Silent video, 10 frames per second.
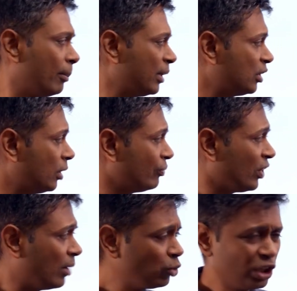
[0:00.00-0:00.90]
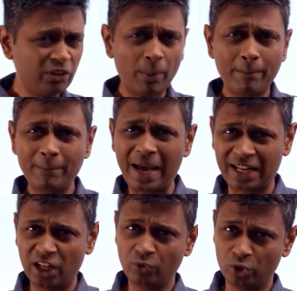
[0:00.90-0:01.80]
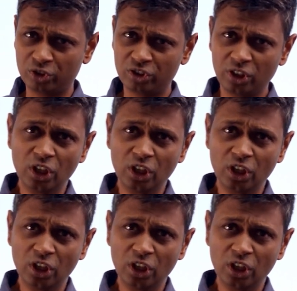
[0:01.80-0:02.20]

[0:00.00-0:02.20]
But I'm going to give a parallel for this.